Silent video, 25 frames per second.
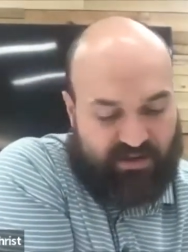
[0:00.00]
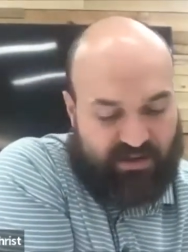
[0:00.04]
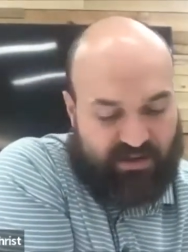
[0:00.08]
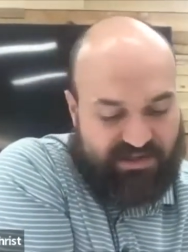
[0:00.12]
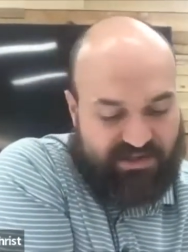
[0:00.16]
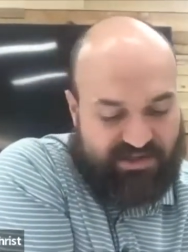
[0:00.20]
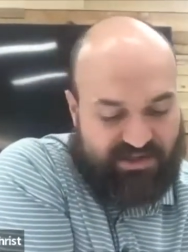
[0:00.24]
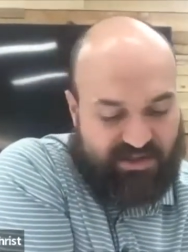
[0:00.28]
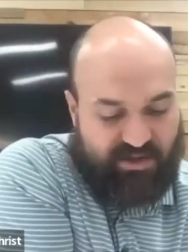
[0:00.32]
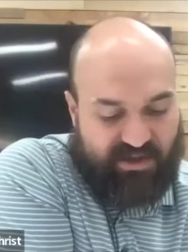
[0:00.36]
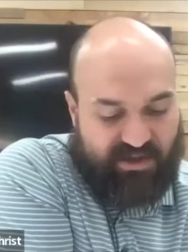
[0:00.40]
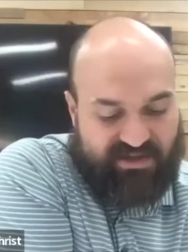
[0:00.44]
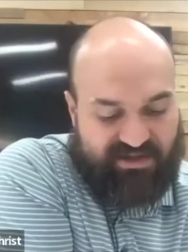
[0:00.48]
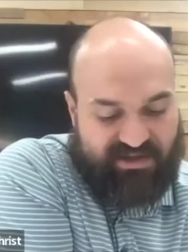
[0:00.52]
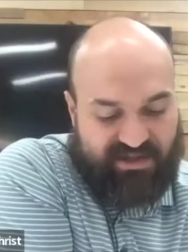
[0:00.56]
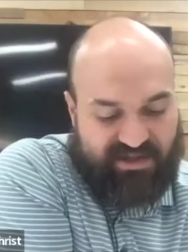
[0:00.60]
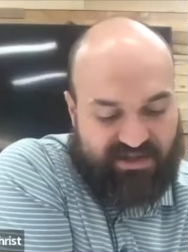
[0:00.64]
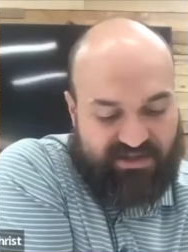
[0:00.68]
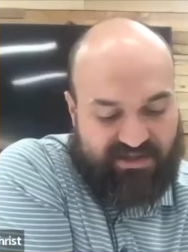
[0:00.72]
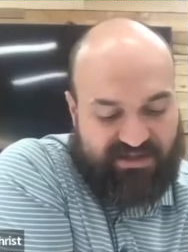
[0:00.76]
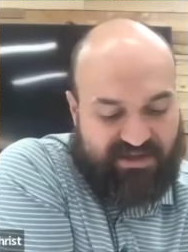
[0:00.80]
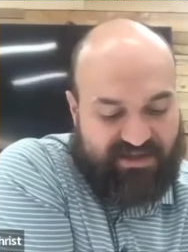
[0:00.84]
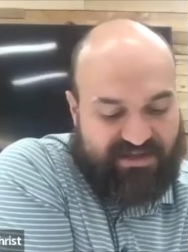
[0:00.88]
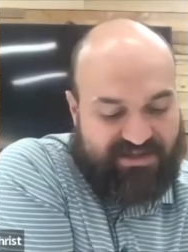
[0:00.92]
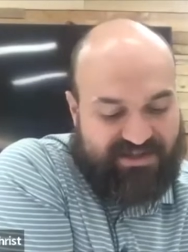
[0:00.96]
And so I
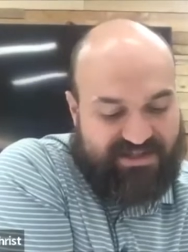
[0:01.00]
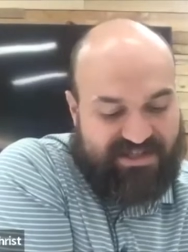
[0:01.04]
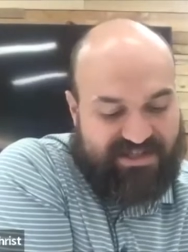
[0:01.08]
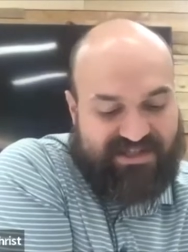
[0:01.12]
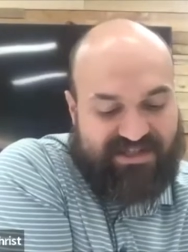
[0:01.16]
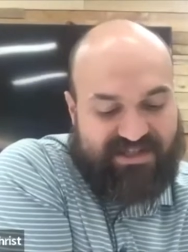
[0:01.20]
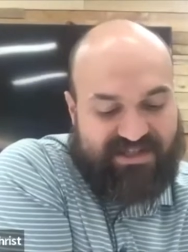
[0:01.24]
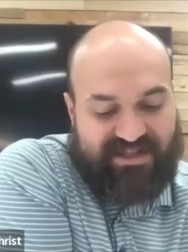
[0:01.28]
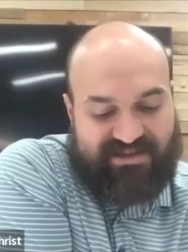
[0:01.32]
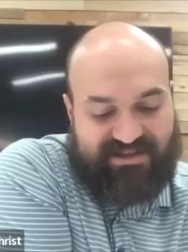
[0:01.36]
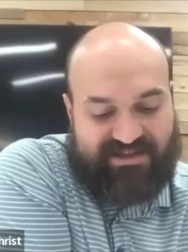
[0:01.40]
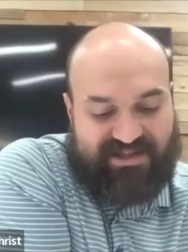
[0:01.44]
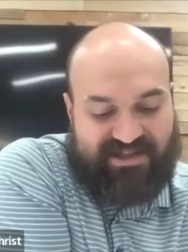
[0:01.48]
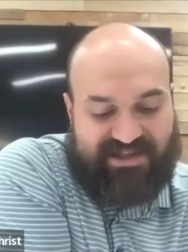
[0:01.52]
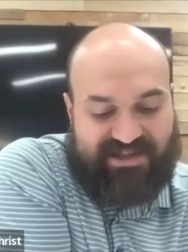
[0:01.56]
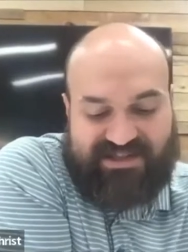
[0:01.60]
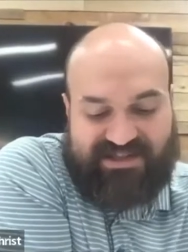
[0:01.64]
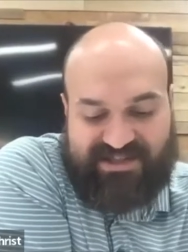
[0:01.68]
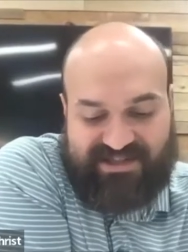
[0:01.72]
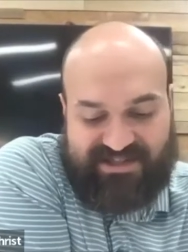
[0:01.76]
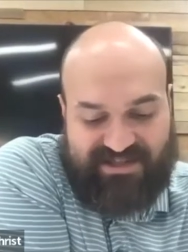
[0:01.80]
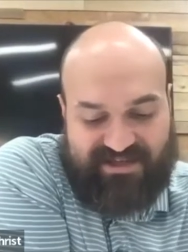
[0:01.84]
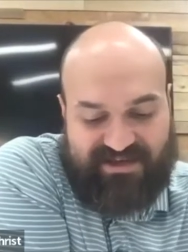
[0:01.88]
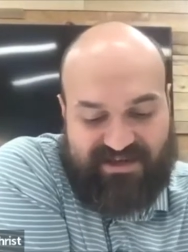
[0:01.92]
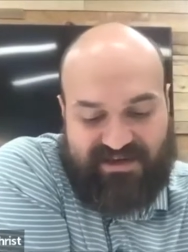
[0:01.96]
think to get
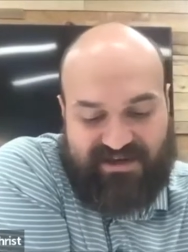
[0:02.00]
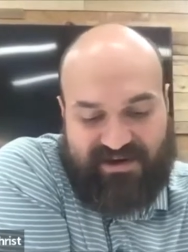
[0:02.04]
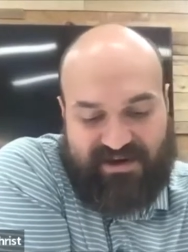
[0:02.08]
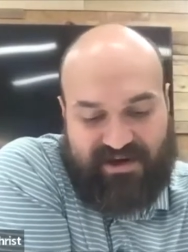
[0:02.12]
this,